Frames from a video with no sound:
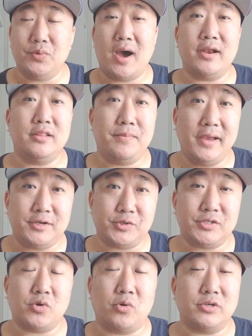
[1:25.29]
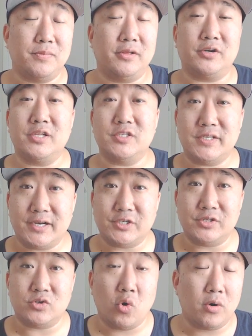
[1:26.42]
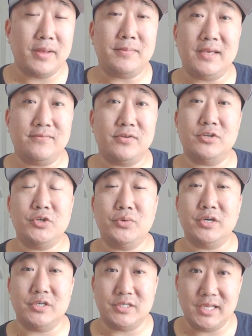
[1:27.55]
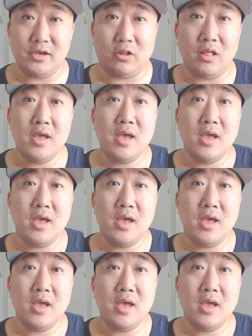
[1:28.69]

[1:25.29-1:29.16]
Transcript: out of the Patriots or some other concessions or maybe even a two-year deal